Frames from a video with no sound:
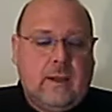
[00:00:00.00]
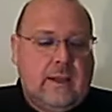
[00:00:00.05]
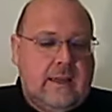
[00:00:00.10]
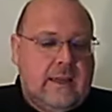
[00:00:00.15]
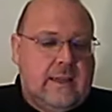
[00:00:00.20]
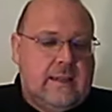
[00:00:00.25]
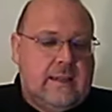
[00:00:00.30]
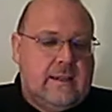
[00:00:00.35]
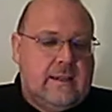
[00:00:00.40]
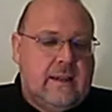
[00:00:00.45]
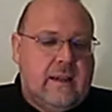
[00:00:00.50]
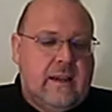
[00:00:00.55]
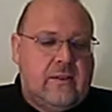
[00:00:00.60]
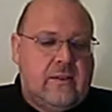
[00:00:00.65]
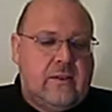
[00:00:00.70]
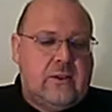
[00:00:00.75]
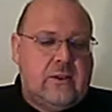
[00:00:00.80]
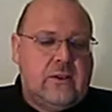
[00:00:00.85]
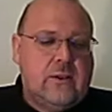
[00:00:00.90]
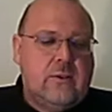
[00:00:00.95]
And uh,
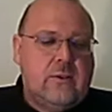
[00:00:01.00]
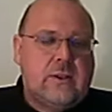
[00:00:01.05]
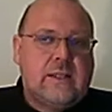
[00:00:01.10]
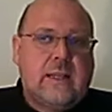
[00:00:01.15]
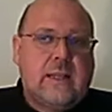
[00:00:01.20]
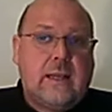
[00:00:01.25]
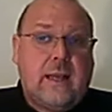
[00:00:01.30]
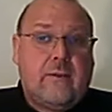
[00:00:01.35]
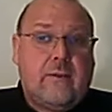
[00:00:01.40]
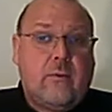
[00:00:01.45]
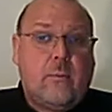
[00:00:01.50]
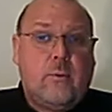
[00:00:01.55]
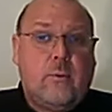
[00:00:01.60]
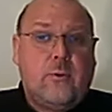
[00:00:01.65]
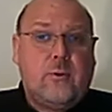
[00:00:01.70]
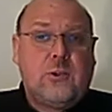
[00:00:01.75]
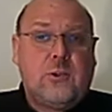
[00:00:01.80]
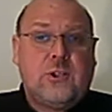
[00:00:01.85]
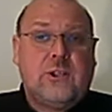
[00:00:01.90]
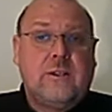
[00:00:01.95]
the Jews still have a
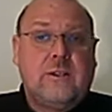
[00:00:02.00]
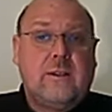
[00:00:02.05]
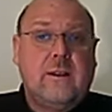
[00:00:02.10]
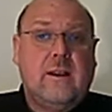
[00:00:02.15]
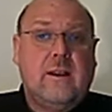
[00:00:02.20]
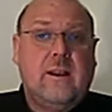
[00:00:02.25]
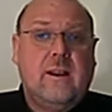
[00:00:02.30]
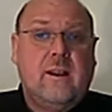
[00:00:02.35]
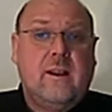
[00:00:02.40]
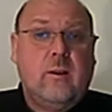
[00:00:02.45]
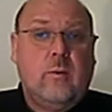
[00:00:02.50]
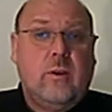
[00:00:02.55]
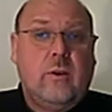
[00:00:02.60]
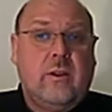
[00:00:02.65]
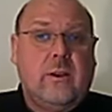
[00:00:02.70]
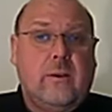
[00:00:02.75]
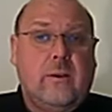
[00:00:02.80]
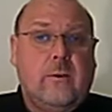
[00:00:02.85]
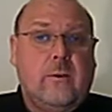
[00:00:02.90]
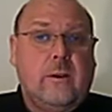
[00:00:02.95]
portion with
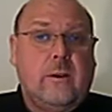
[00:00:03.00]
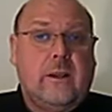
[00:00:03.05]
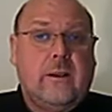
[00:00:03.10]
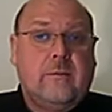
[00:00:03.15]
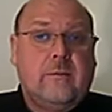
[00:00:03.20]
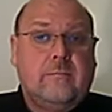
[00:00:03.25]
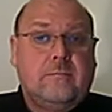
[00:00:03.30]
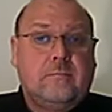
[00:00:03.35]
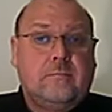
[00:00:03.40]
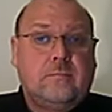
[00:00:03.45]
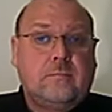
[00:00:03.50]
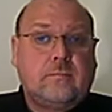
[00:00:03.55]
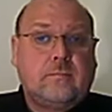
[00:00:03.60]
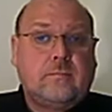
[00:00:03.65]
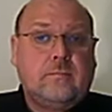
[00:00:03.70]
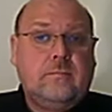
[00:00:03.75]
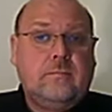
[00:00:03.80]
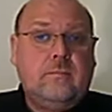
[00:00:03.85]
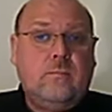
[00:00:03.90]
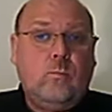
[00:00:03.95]
the Lord.
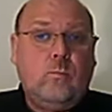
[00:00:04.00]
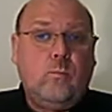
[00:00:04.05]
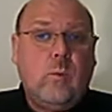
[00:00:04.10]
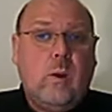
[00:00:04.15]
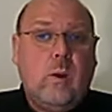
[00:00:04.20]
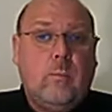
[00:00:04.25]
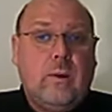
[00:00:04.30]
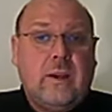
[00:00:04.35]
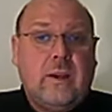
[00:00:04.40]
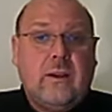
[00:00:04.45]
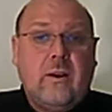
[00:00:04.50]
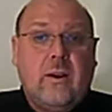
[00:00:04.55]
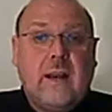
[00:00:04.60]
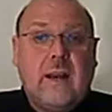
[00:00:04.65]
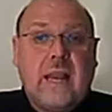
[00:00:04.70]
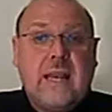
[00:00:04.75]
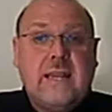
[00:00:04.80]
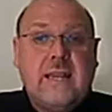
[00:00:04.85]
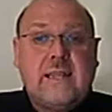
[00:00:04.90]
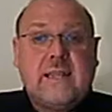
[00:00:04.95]
But
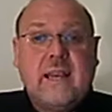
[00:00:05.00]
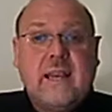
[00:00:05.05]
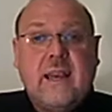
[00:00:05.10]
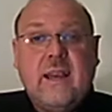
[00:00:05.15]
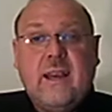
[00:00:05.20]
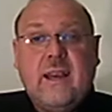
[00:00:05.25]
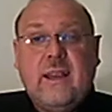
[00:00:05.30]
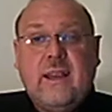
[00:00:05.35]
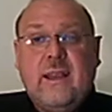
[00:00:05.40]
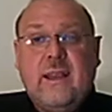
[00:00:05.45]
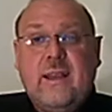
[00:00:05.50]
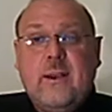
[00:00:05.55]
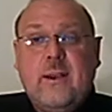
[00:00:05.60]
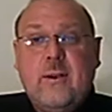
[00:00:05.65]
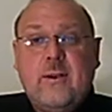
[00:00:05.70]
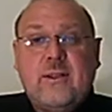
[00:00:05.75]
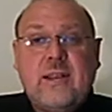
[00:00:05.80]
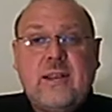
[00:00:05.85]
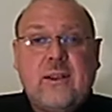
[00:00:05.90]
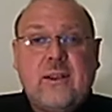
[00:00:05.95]
God is
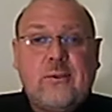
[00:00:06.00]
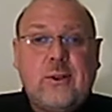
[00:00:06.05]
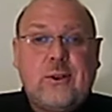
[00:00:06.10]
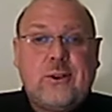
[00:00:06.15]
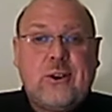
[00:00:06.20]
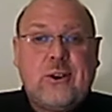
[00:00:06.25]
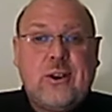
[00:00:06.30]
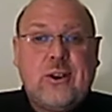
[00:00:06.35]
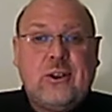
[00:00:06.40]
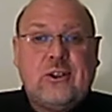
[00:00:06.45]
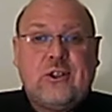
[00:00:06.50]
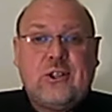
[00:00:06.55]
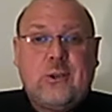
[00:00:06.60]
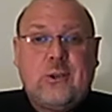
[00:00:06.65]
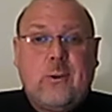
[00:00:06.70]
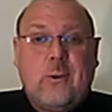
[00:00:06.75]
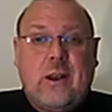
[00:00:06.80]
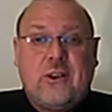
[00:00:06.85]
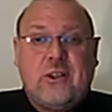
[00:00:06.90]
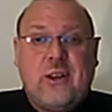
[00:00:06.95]
using the church
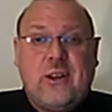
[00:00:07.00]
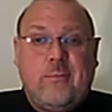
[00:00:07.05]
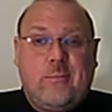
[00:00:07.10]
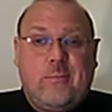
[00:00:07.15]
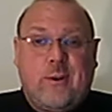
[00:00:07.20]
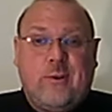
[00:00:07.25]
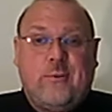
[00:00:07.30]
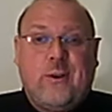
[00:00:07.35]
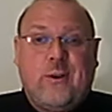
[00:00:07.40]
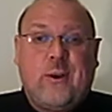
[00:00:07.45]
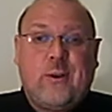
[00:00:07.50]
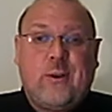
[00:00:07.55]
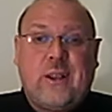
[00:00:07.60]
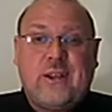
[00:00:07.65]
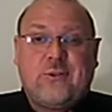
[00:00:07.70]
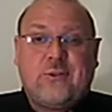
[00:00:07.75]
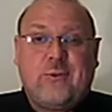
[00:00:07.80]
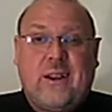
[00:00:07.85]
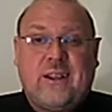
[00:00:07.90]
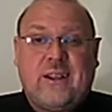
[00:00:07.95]
to actually provoke
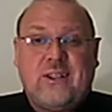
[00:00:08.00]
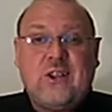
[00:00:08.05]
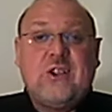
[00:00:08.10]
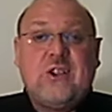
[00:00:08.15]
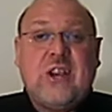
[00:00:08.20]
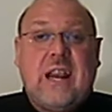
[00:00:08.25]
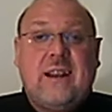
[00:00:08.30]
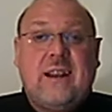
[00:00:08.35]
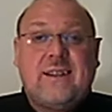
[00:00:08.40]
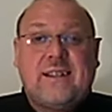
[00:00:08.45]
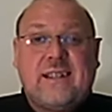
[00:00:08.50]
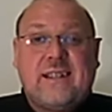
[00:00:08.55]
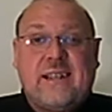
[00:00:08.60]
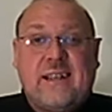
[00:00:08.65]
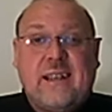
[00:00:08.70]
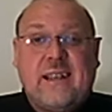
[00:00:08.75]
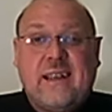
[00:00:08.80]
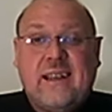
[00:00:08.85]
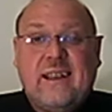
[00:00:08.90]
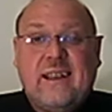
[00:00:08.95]
Israel to jealousy,